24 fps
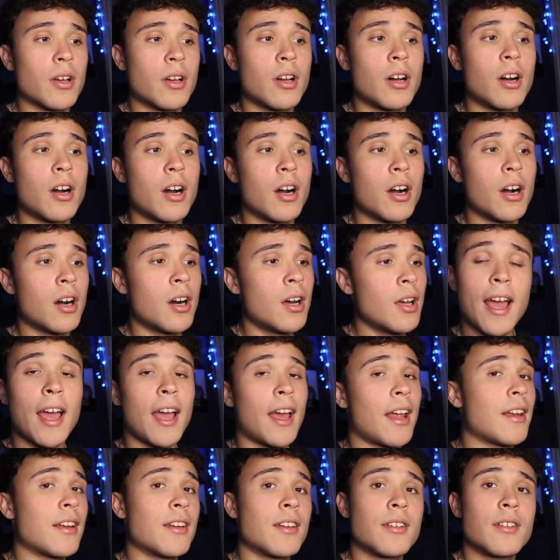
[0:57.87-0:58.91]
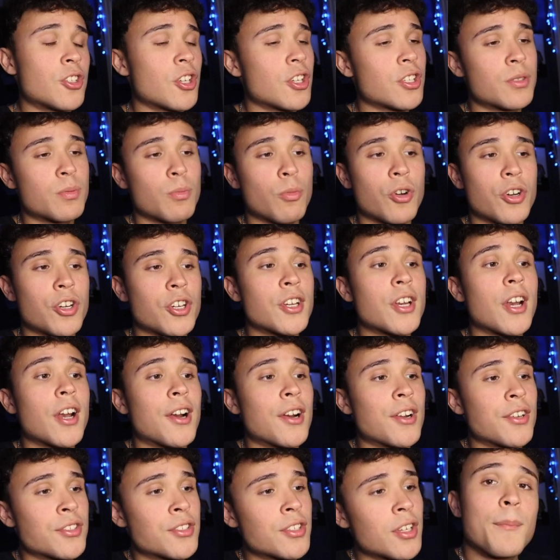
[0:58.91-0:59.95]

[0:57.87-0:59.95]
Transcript: call and just more shares.